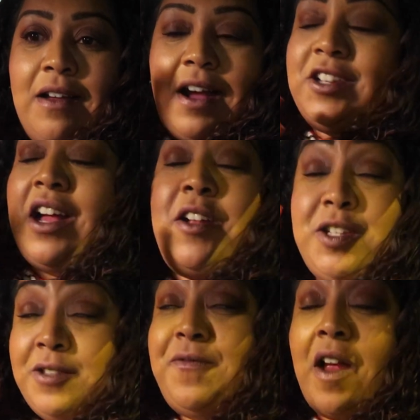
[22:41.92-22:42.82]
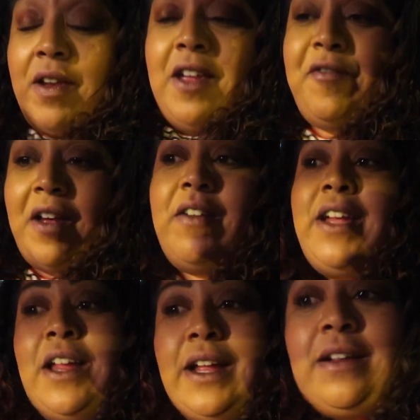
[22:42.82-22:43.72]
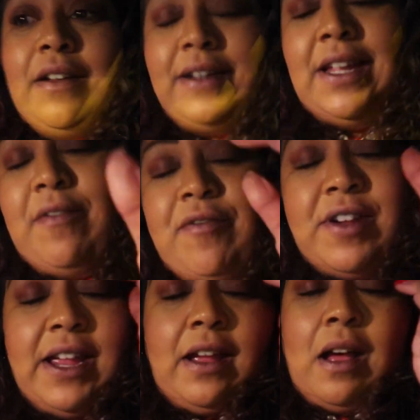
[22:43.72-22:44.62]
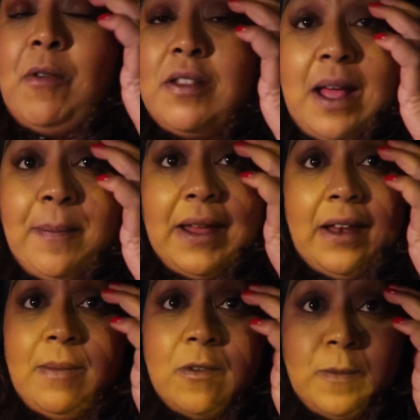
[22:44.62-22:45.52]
I just very, very, like, neat freak. I'm not that bad anymore.